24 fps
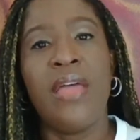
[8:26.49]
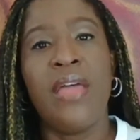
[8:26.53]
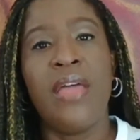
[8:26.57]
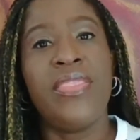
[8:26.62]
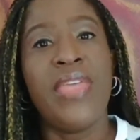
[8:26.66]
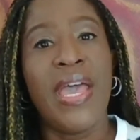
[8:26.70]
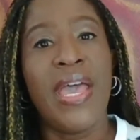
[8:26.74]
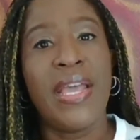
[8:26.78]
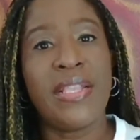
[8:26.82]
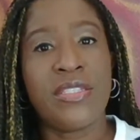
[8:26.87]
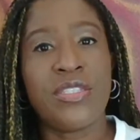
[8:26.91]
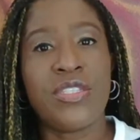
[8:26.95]

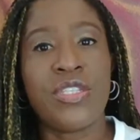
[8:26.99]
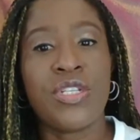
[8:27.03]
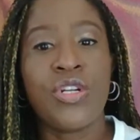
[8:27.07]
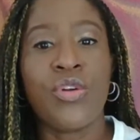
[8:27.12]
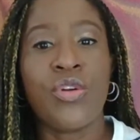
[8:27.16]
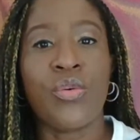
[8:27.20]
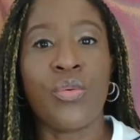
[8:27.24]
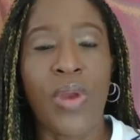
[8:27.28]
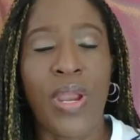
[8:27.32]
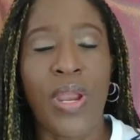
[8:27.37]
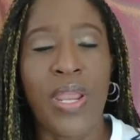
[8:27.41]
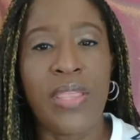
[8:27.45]
That's the
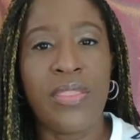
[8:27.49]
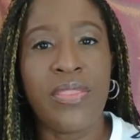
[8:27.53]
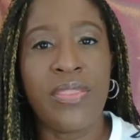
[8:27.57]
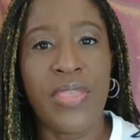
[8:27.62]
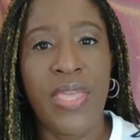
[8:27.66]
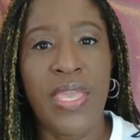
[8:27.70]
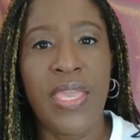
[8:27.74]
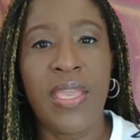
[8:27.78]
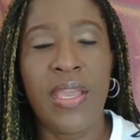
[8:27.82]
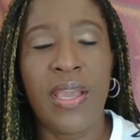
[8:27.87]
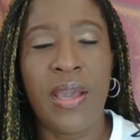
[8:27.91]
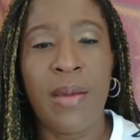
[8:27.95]
great
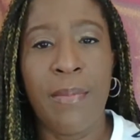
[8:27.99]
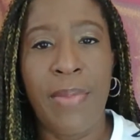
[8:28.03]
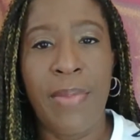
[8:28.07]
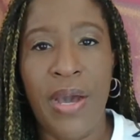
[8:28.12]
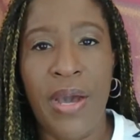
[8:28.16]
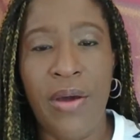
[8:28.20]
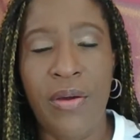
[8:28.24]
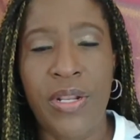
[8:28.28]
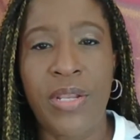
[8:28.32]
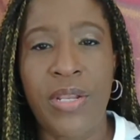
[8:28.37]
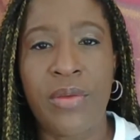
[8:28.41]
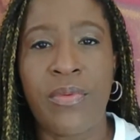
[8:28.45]
thing
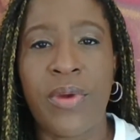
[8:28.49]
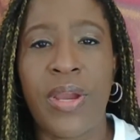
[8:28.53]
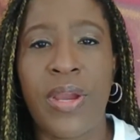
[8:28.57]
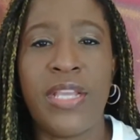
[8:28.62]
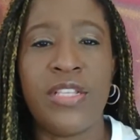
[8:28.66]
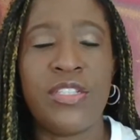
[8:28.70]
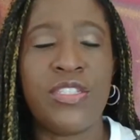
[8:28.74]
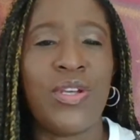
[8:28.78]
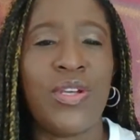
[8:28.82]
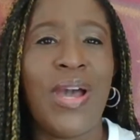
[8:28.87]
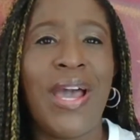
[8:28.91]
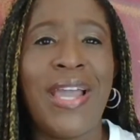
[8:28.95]
about it,
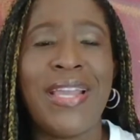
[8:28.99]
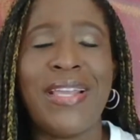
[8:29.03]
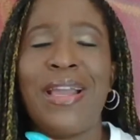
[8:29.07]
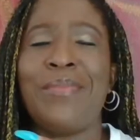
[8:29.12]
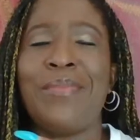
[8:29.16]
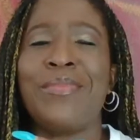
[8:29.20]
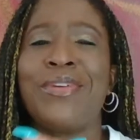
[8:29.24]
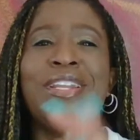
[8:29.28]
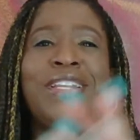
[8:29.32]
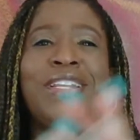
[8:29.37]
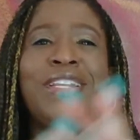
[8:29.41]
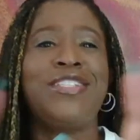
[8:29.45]
right? So
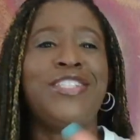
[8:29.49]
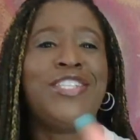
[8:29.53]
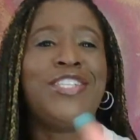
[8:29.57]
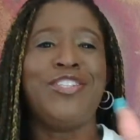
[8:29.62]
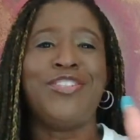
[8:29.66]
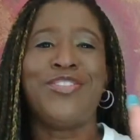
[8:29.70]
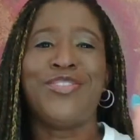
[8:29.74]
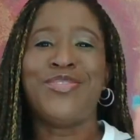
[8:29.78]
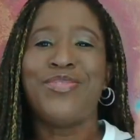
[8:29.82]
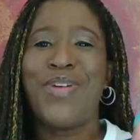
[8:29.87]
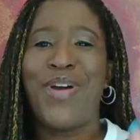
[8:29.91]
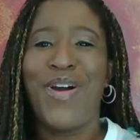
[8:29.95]
I'm going to
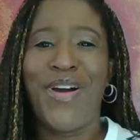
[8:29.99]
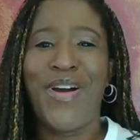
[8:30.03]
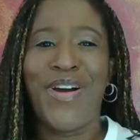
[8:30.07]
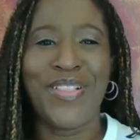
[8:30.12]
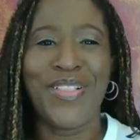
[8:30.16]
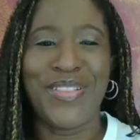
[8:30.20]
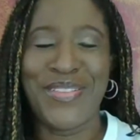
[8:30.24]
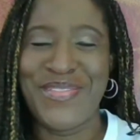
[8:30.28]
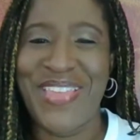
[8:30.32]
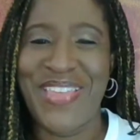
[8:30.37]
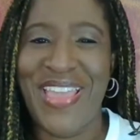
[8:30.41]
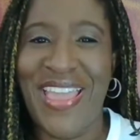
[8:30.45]
teach you
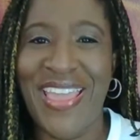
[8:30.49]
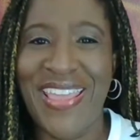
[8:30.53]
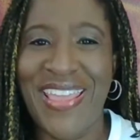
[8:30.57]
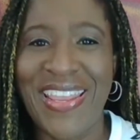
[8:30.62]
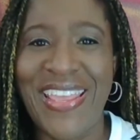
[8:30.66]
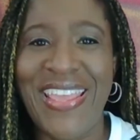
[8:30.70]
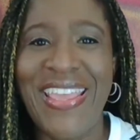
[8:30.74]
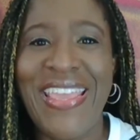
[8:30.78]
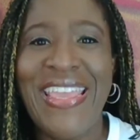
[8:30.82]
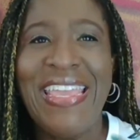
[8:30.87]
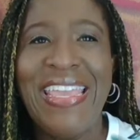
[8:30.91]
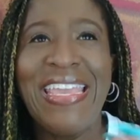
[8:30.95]
all of that
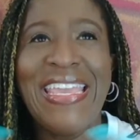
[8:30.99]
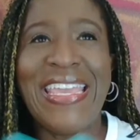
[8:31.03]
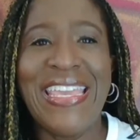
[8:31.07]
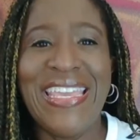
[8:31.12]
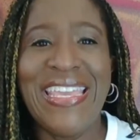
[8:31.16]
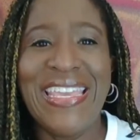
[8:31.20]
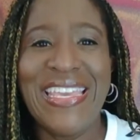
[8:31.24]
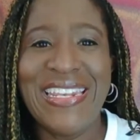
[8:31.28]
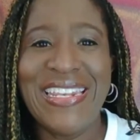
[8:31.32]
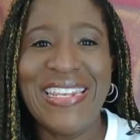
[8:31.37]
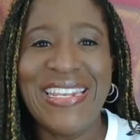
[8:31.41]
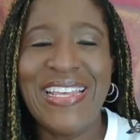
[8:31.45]

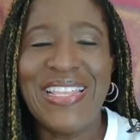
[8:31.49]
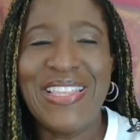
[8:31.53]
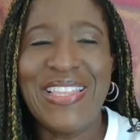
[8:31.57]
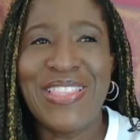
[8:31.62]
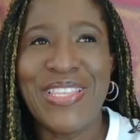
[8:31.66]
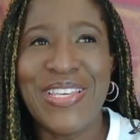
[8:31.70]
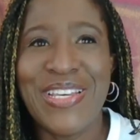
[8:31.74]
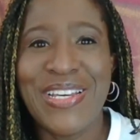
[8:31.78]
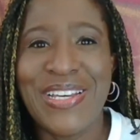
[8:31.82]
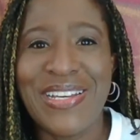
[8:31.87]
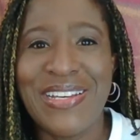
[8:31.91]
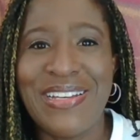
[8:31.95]
in
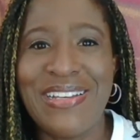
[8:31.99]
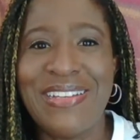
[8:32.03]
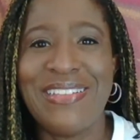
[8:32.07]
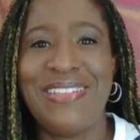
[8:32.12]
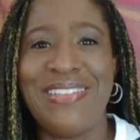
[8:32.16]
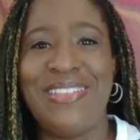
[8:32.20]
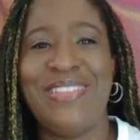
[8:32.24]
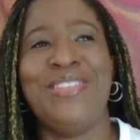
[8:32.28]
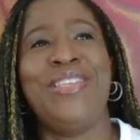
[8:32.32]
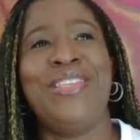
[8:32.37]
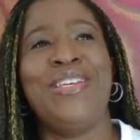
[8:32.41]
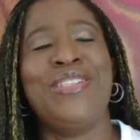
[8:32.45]

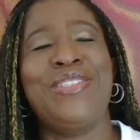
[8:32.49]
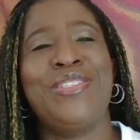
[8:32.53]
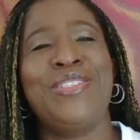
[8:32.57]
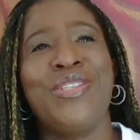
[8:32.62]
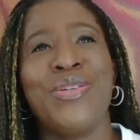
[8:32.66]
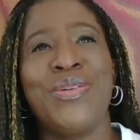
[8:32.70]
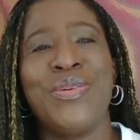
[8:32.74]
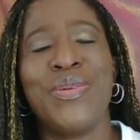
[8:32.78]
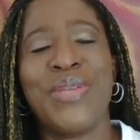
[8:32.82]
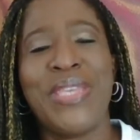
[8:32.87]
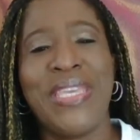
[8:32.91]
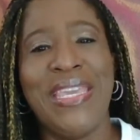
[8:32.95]
the
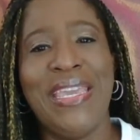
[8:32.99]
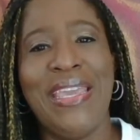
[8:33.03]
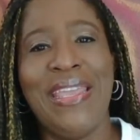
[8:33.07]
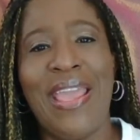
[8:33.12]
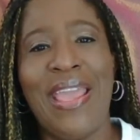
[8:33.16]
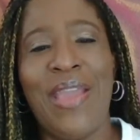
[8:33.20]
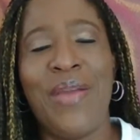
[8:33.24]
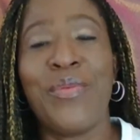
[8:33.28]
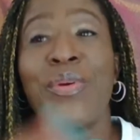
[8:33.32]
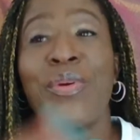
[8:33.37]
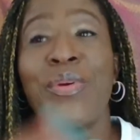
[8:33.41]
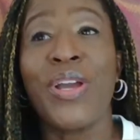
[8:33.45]
toolkit,
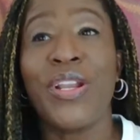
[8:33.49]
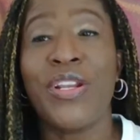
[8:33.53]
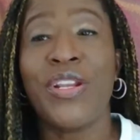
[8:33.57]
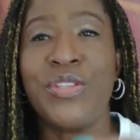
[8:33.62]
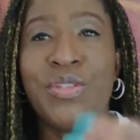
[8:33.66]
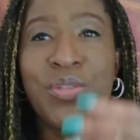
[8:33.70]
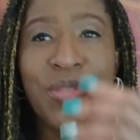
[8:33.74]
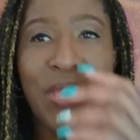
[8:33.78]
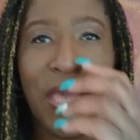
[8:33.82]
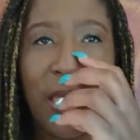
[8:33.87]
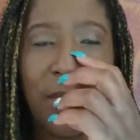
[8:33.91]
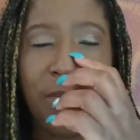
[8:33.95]
and we're going to
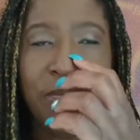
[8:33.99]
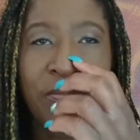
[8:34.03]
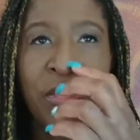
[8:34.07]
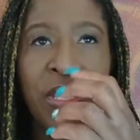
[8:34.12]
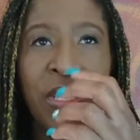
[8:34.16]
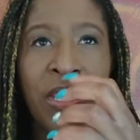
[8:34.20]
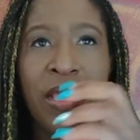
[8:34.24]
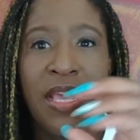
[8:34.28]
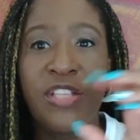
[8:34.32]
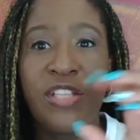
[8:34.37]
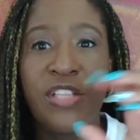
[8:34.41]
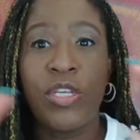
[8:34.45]
do that.
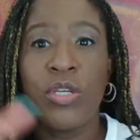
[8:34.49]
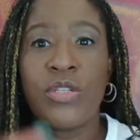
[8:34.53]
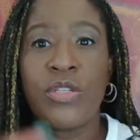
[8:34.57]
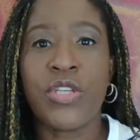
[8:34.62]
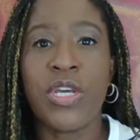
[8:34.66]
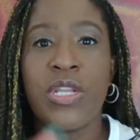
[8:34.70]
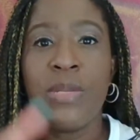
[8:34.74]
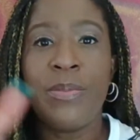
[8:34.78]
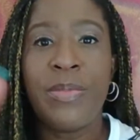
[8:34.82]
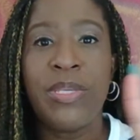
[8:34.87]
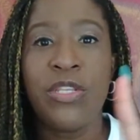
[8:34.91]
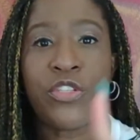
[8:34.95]
And so it's
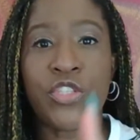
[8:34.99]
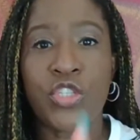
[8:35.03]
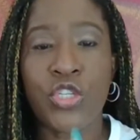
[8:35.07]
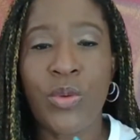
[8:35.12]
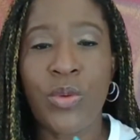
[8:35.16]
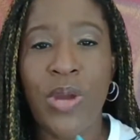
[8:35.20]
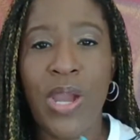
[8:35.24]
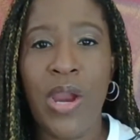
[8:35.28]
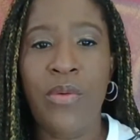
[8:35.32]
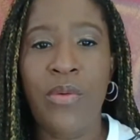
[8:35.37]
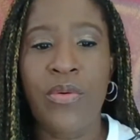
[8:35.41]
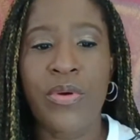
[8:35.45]
going to be
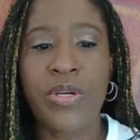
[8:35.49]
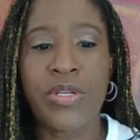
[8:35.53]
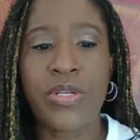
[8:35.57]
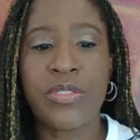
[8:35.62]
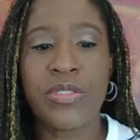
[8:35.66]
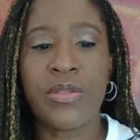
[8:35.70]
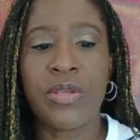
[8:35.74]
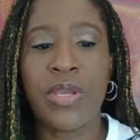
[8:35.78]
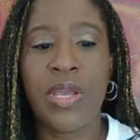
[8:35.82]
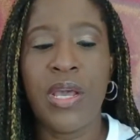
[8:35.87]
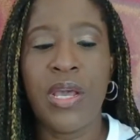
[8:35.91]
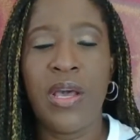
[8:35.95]
2
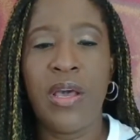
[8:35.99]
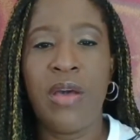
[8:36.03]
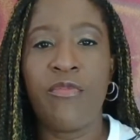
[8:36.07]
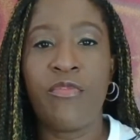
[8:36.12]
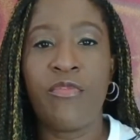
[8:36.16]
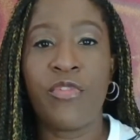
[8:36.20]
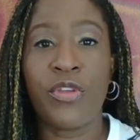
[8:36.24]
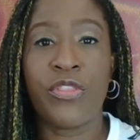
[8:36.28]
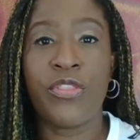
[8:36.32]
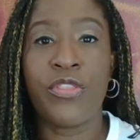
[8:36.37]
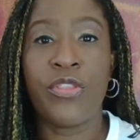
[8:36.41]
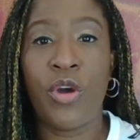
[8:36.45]
hours
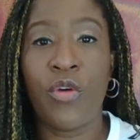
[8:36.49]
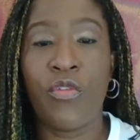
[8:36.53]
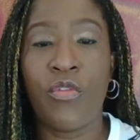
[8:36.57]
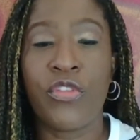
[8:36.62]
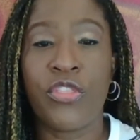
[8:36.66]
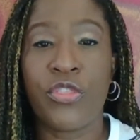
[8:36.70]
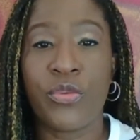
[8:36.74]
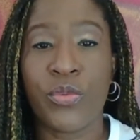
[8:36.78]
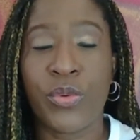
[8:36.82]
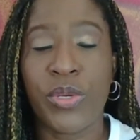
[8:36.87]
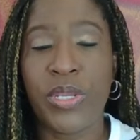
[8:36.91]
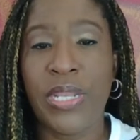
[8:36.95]
for over
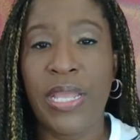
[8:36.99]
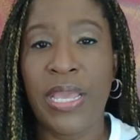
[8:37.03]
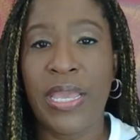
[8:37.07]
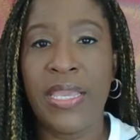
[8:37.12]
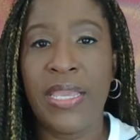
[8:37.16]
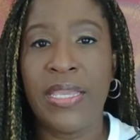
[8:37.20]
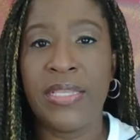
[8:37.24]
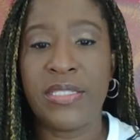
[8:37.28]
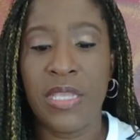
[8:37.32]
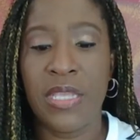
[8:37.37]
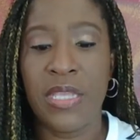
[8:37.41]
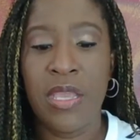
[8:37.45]
3
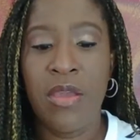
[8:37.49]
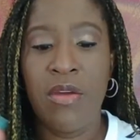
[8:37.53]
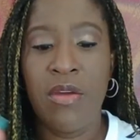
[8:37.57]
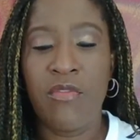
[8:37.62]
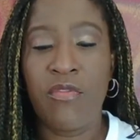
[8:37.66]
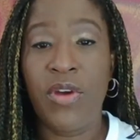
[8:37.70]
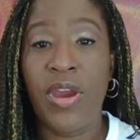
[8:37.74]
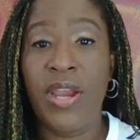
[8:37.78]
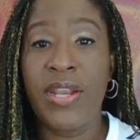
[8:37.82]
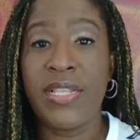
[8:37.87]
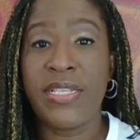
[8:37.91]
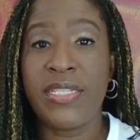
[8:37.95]
days,
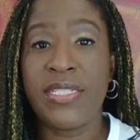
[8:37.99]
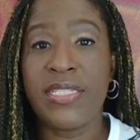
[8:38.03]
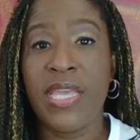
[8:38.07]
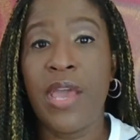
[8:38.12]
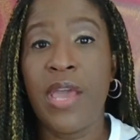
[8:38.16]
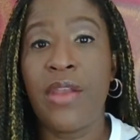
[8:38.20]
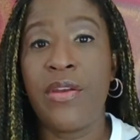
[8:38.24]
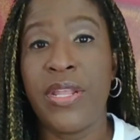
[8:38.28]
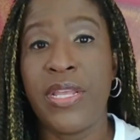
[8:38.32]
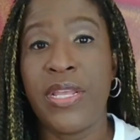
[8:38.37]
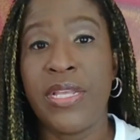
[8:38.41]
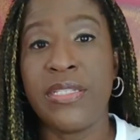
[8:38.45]
Friday,
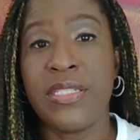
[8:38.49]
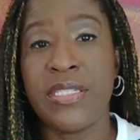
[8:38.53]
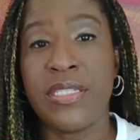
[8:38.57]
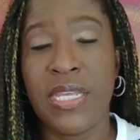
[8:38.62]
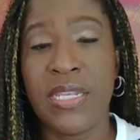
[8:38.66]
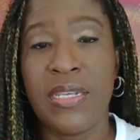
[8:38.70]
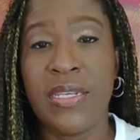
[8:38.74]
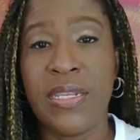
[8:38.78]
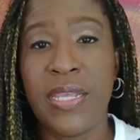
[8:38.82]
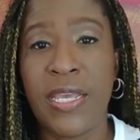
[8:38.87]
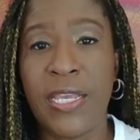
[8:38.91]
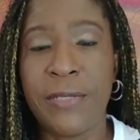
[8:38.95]
Saturday, and
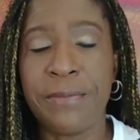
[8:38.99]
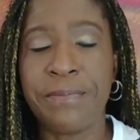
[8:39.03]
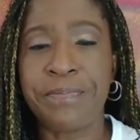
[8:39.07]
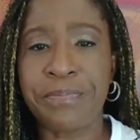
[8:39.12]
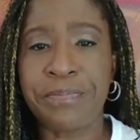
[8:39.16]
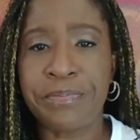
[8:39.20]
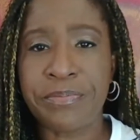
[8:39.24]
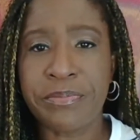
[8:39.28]
Sunday.